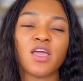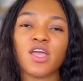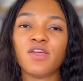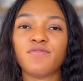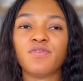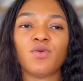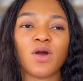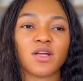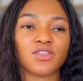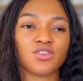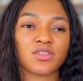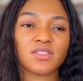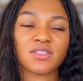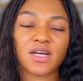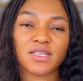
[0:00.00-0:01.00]
if you are
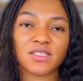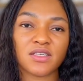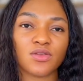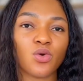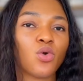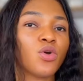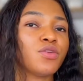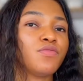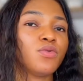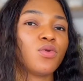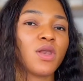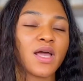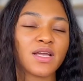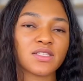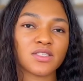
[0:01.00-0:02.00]
just starting or if you
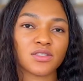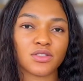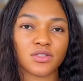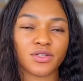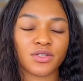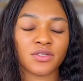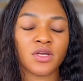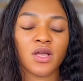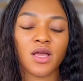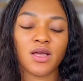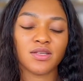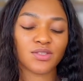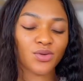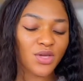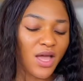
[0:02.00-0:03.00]
like to learn.
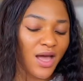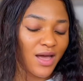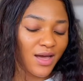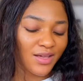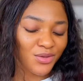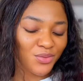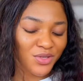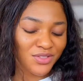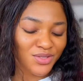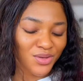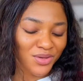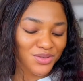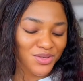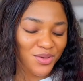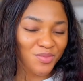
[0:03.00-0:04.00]
So yeah, I don't want to
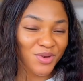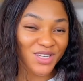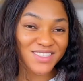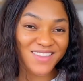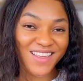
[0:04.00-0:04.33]
talk too much.